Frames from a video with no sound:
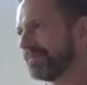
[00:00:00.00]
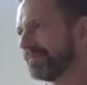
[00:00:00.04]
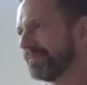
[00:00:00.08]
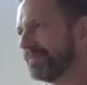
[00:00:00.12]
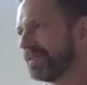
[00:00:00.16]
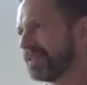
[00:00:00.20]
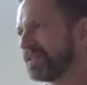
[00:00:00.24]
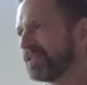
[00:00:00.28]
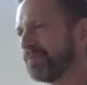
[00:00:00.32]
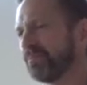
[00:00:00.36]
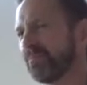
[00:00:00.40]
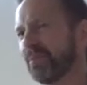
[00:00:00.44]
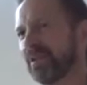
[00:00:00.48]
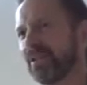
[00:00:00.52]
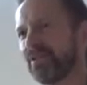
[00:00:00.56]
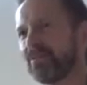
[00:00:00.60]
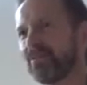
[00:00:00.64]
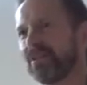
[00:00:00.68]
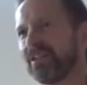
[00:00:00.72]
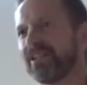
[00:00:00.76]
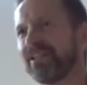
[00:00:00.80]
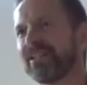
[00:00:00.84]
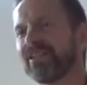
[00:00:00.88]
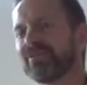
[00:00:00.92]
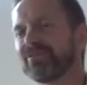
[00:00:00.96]
which is a big
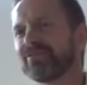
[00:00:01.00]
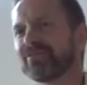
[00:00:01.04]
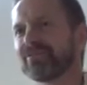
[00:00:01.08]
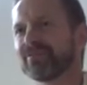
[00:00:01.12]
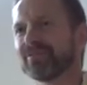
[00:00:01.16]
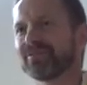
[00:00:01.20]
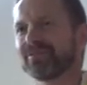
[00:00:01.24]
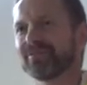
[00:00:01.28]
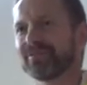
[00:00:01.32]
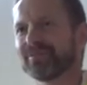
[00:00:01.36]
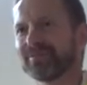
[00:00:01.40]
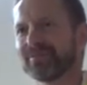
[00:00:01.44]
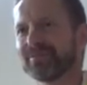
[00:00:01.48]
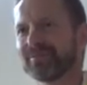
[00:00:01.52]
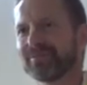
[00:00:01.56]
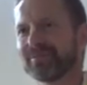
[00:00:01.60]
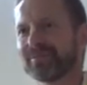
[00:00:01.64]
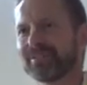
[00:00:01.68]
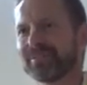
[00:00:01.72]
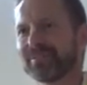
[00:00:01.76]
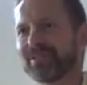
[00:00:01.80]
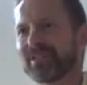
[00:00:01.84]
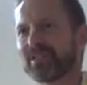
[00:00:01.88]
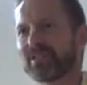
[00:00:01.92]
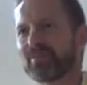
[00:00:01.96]
relief.
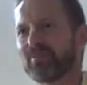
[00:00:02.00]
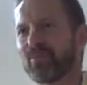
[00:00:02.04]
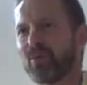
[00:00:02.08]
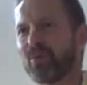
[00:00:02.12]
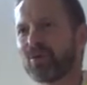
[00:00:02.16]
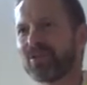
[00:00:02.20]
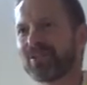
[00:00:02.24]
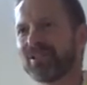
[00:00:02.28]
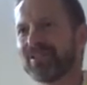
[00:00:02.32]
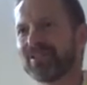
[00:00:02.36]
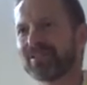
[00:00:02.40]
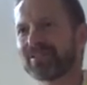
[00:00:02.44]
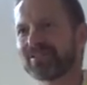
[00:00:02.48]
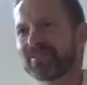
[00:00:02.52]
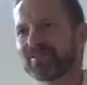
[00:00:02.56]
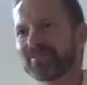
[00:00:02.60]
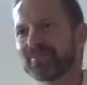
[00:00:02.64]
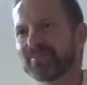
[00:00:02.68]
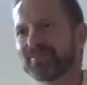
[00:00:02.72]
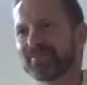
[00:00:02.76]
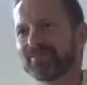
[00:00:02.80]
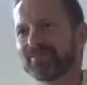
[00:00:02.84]
This body is,